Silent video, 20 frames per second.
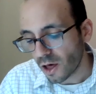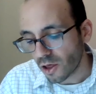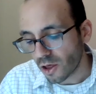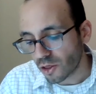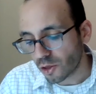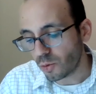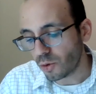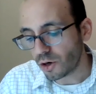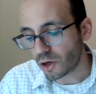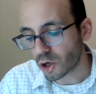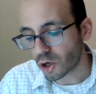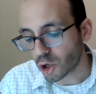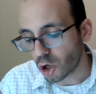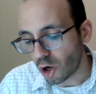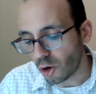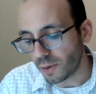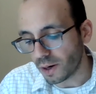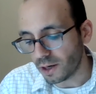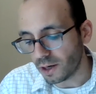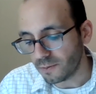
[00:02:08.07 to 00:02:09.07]
the word
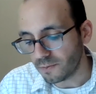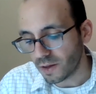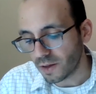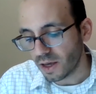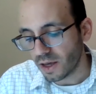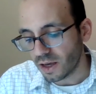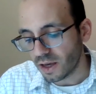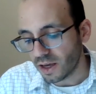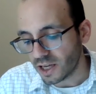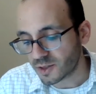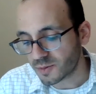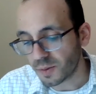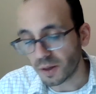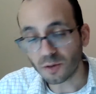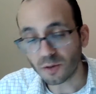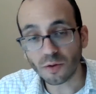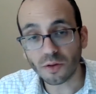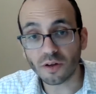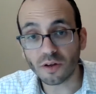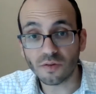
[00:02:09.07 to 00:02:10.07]
choma is
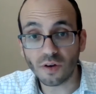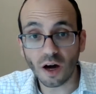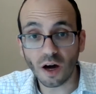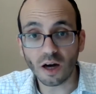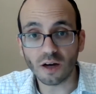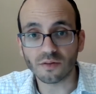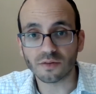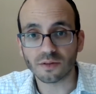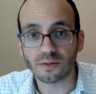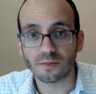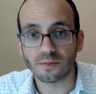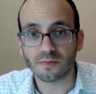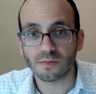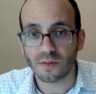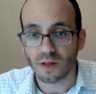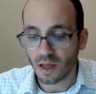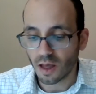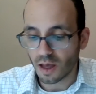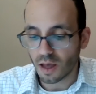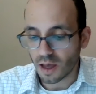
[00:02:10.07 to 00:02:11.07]
spelled with a vav.
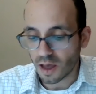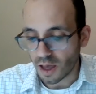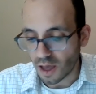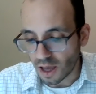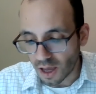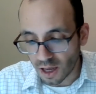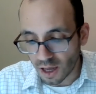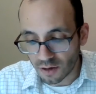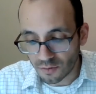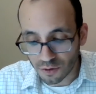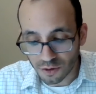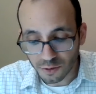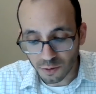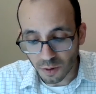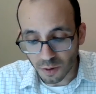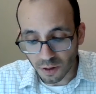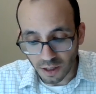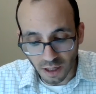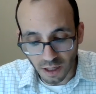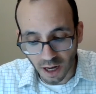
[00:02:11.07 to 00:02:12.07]
In verse
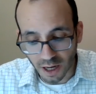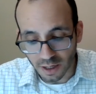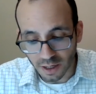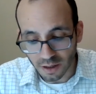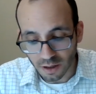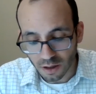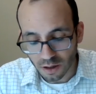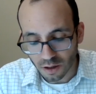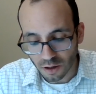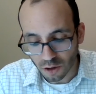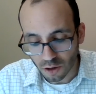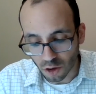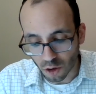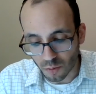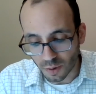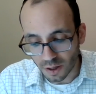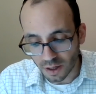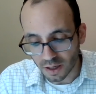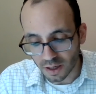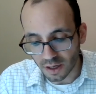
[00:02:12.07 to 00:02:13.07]
29,
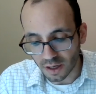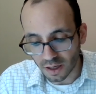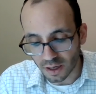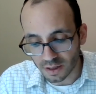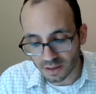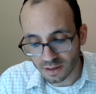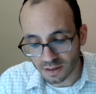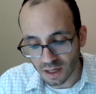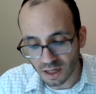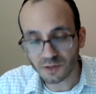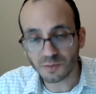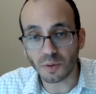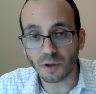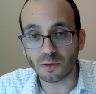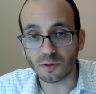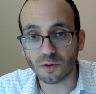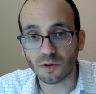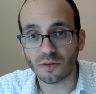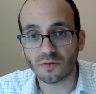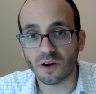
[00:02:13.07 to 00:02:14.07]
choma is not
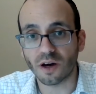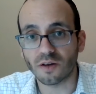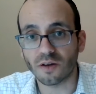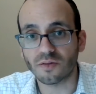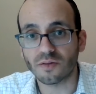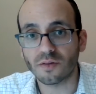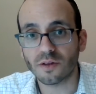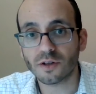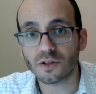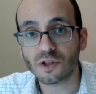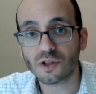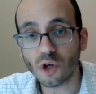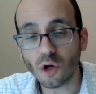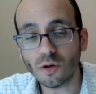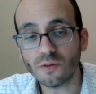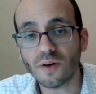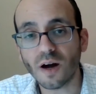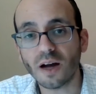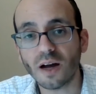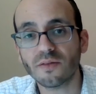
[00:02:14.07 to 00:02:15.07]
spelled with a vav. There's no
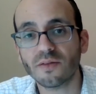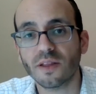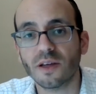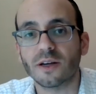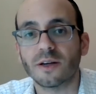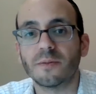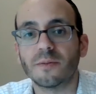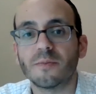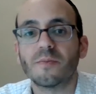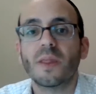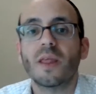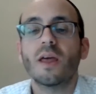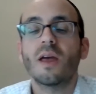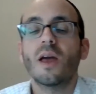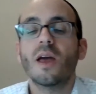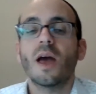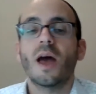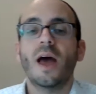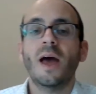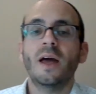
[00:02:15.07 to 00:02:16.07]
vav there.
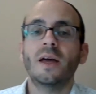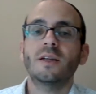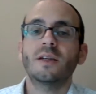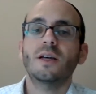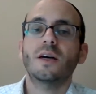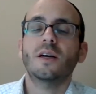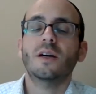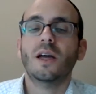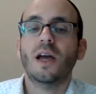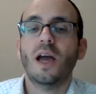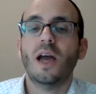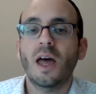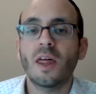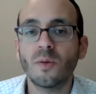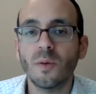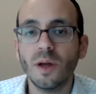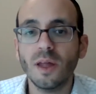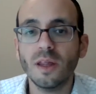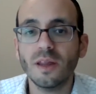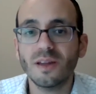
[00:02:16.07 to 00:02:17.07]
And uh, and the
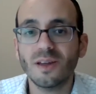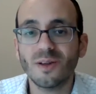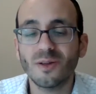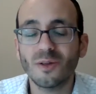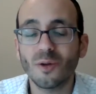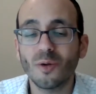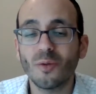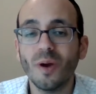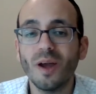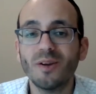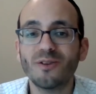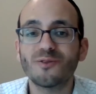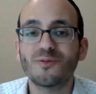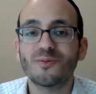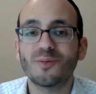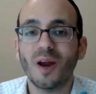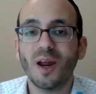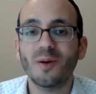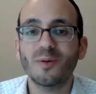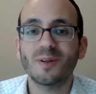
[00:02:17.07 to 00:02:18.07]
way the way Rav
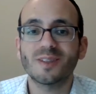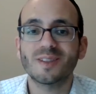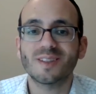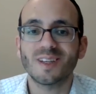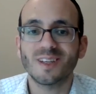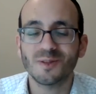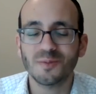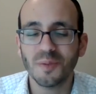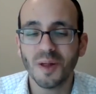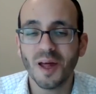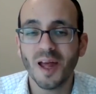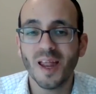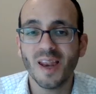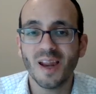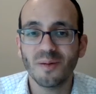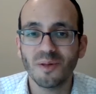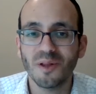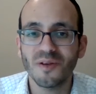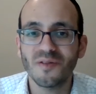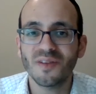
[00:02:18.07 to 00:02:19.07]
Breitowitz explained,
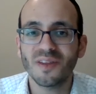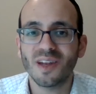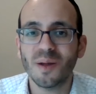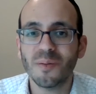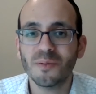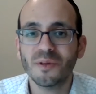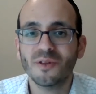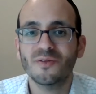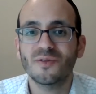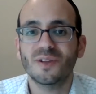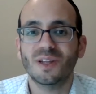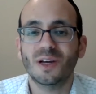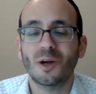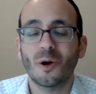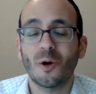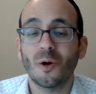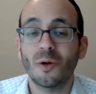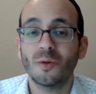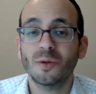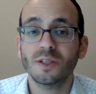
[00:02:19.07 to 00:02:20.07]
I believe, in the name of the film like
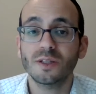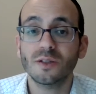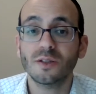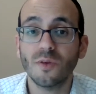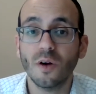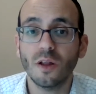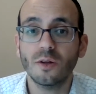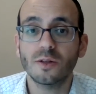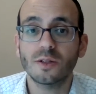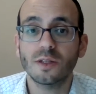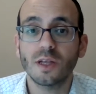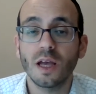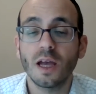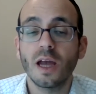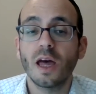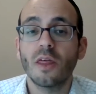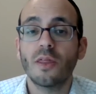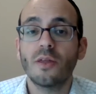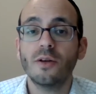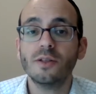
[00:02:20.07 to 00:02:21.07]
on, oh, was as follows:
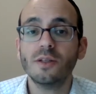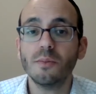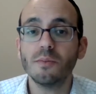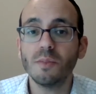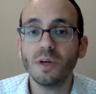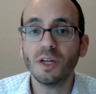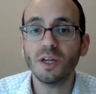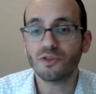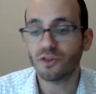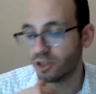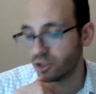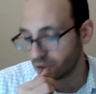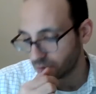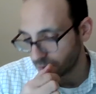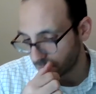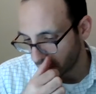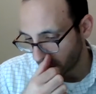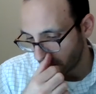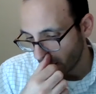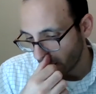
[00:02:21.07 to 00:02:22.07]
There's a midrash
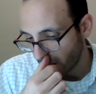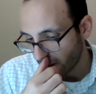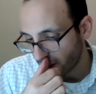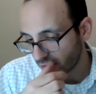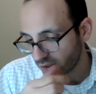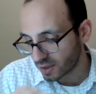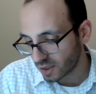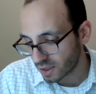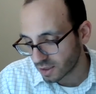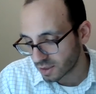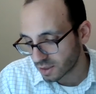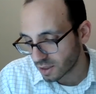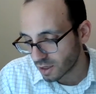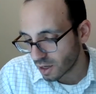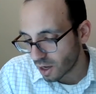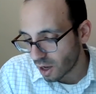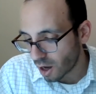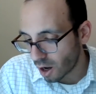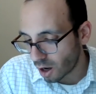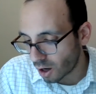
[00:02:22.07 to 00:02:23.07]
that says
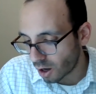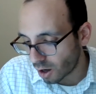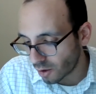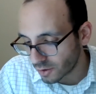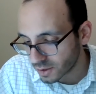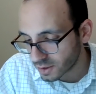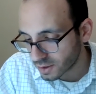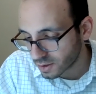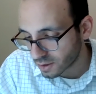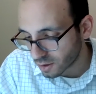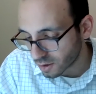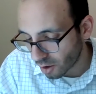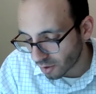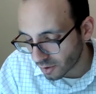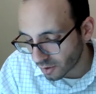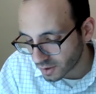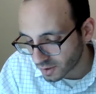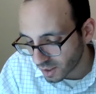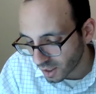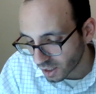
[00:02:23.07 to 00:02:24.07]
uh, on this on
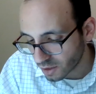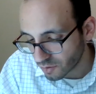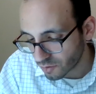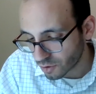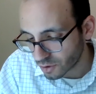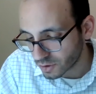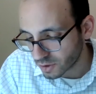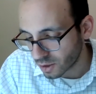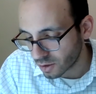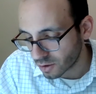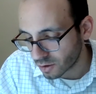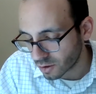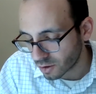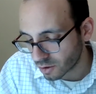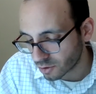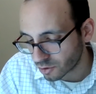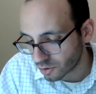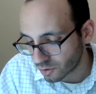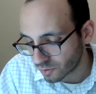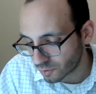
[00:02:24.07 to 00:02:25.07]
the second verse in
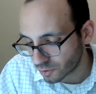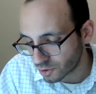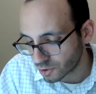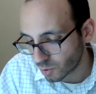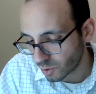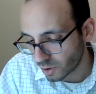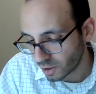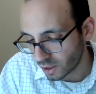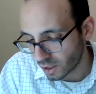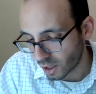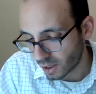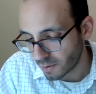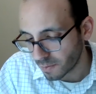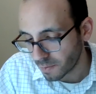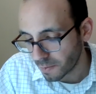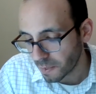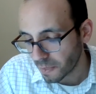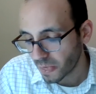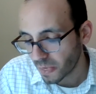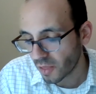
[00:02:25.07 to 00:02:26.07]
uh, verse 29
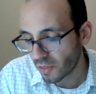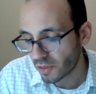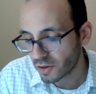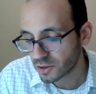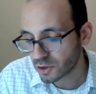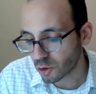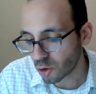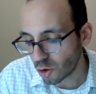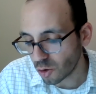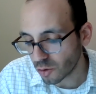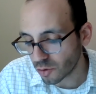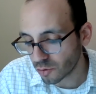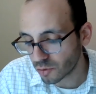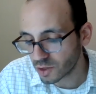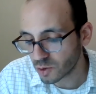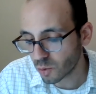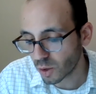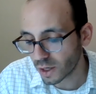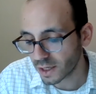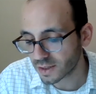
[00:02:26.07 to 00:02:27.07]
that this the
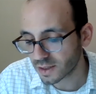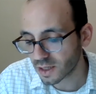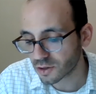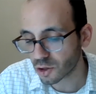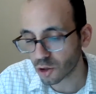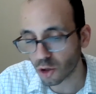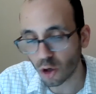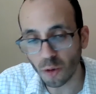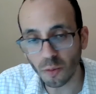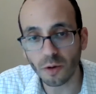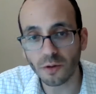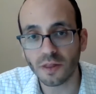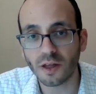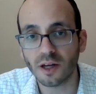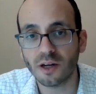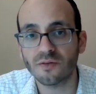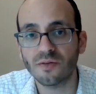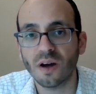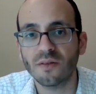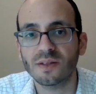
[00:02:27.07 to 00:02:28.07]
reason why it says chomo
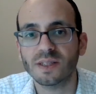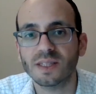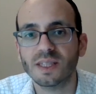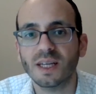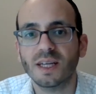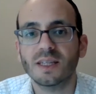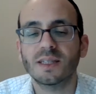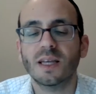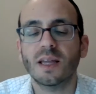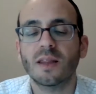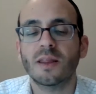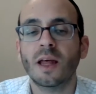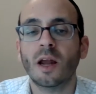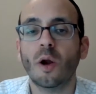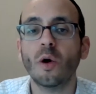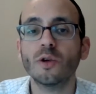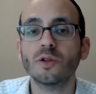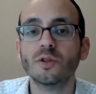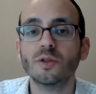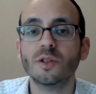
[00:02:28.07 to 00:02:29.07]
without a vav is because that
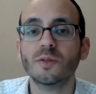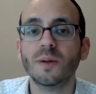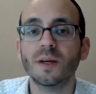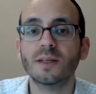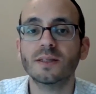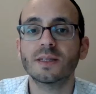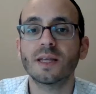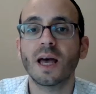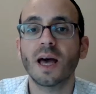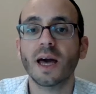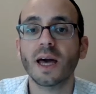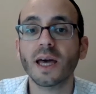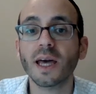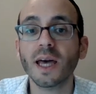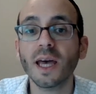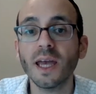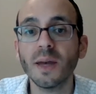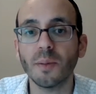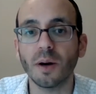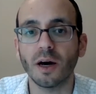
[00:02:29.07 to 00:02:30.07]
also spells
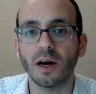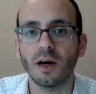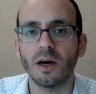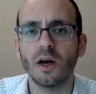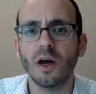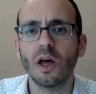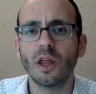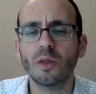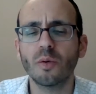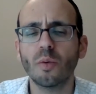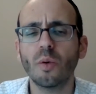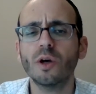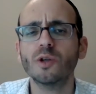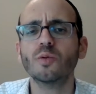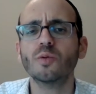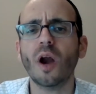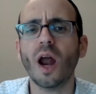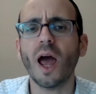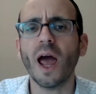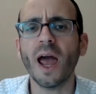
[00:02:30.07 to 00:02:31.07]
chema. The walls
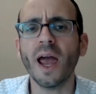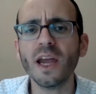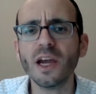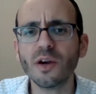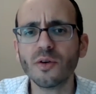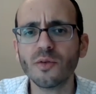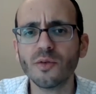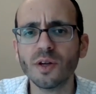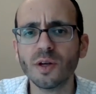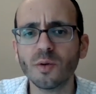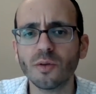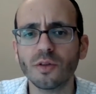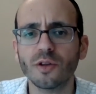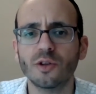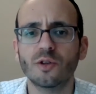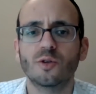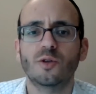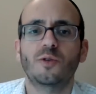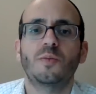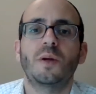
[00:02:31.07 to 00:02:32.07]
were angry with the
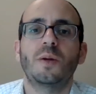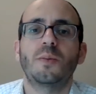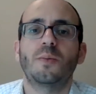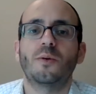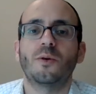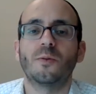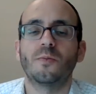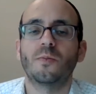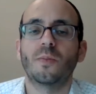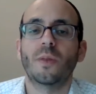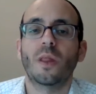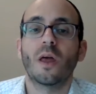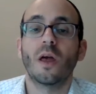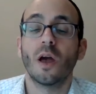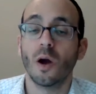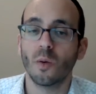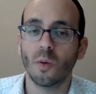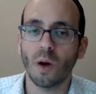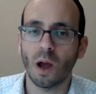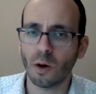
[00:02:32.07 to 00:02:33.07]
Jewish people.
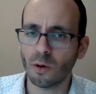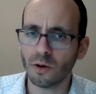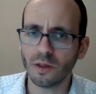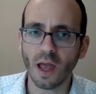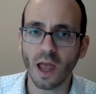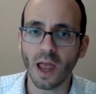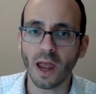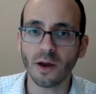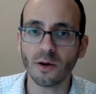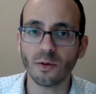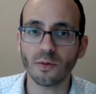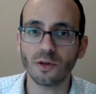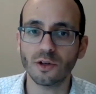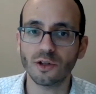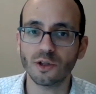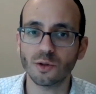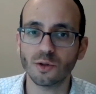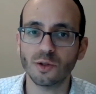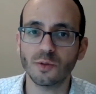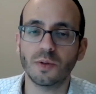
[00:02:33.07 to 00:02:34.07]
Why were they angry with the
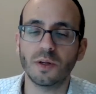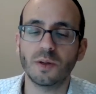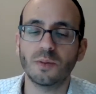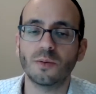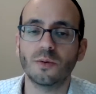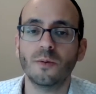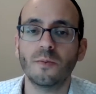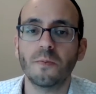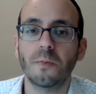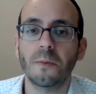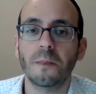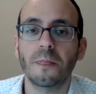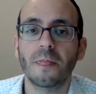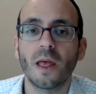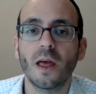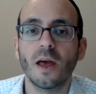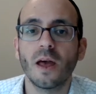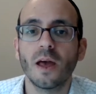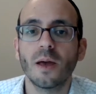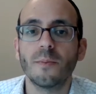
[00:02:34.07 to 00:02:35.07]
Jewish people?
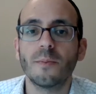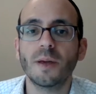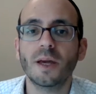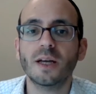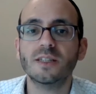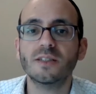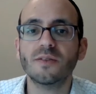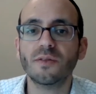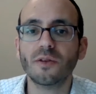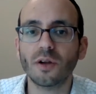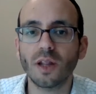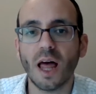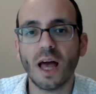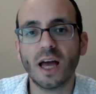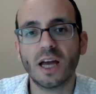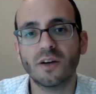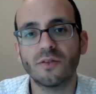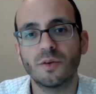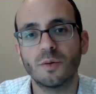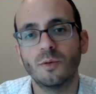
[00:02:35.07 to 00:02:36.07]
Because of their
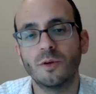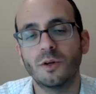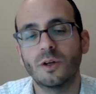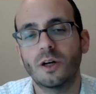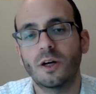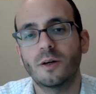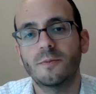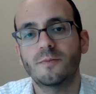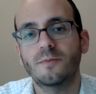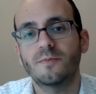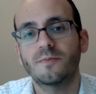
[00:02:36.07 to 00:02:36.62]
lack of amuna.